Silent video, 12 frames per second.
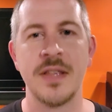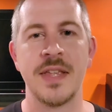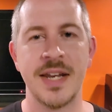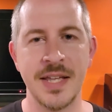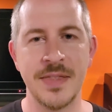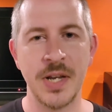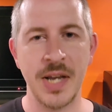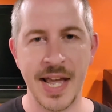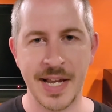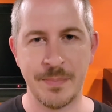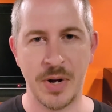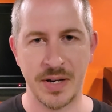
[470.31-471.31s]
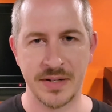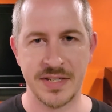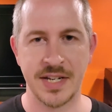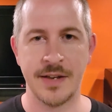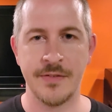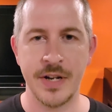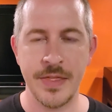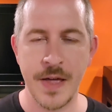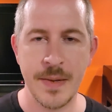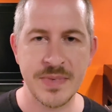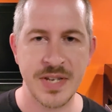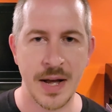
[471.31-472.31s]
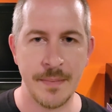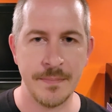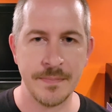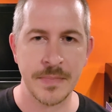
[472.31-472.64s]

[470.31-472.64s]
then hit the like button to give it a thumbs up.